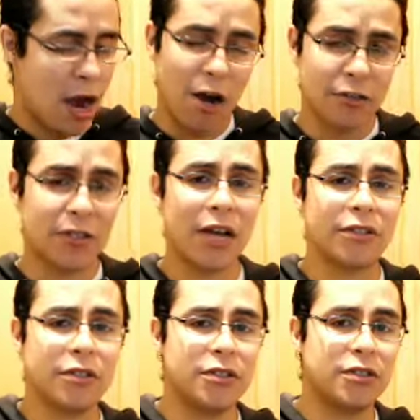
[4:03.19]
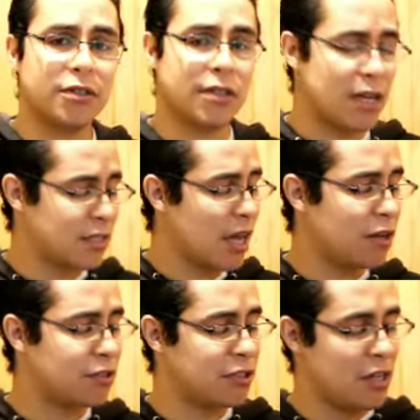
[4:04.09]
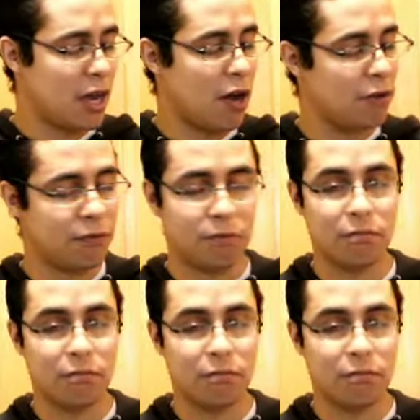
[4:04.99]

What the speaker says: I also got to test out and see how